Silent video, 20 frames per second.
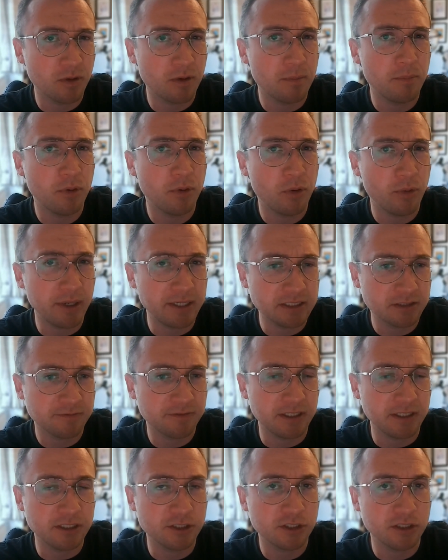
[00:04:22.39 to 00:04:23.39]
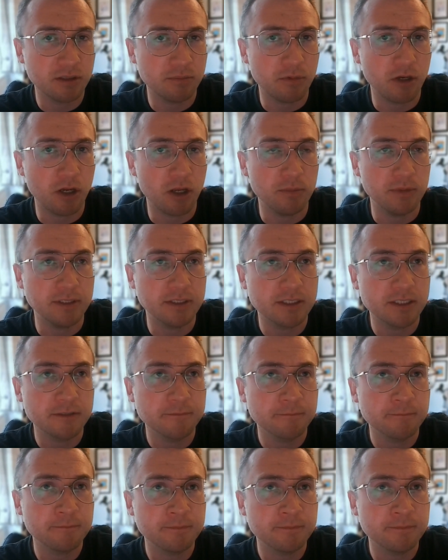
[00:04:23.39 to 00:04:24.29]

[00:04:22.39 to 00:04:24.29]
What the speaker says: points finish at the moment.